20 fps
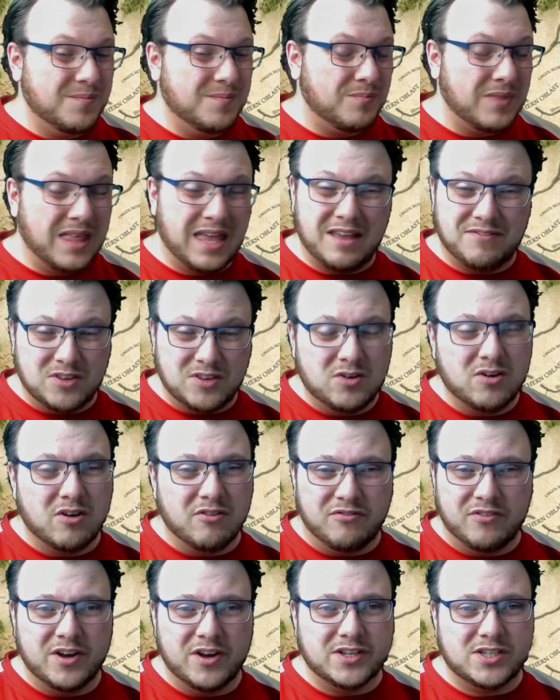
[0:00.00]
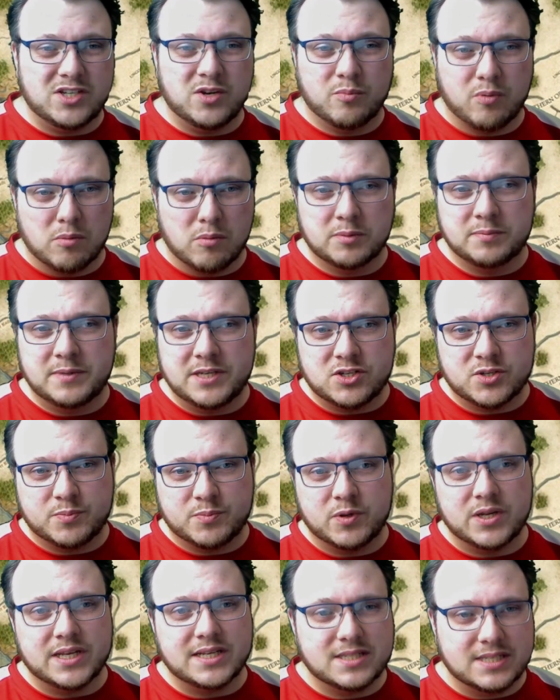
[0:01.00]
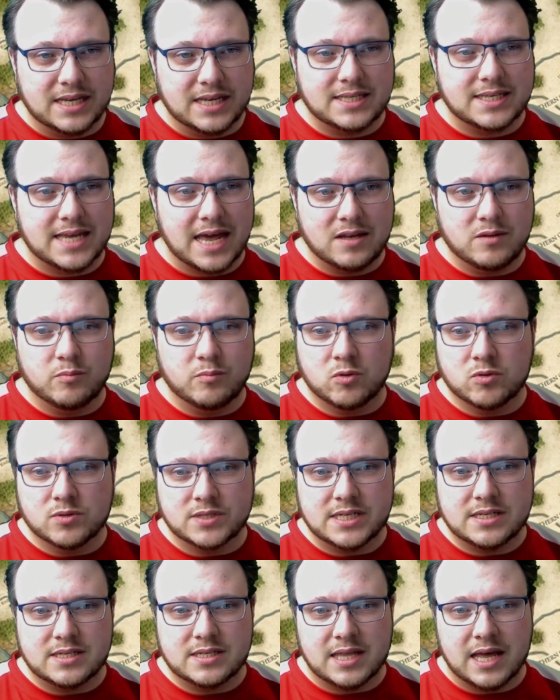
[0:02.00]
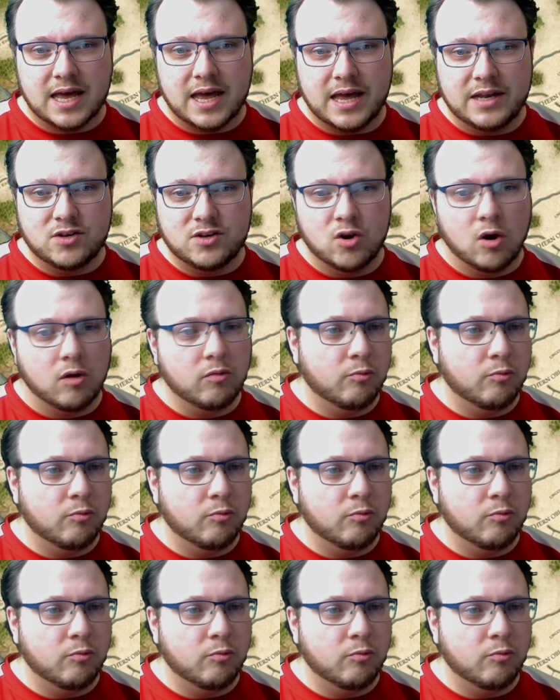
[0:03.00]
if you go first, you're probably just putting 6 cannonballs into that and not